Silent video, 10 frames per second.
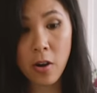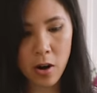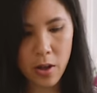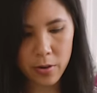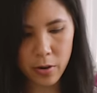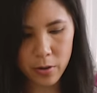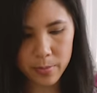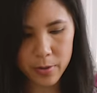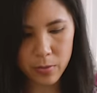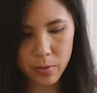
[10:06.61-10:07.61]
our other
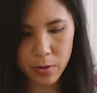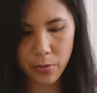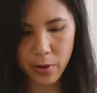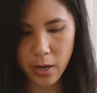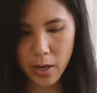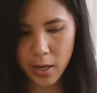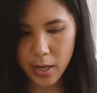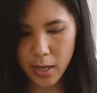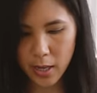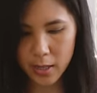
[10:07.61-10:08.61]
herbs. Green
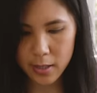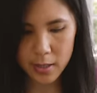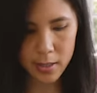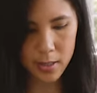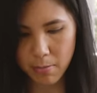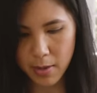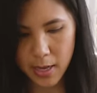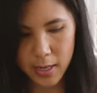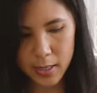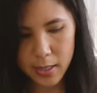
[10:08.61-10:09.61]
onions,
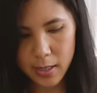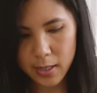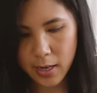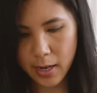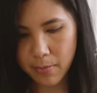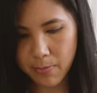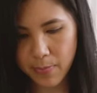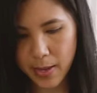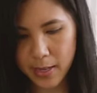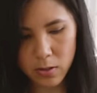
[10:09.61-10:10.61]
mint, Thai
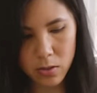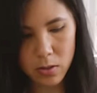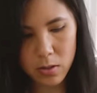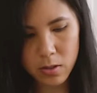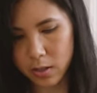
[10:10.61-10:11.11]
basil,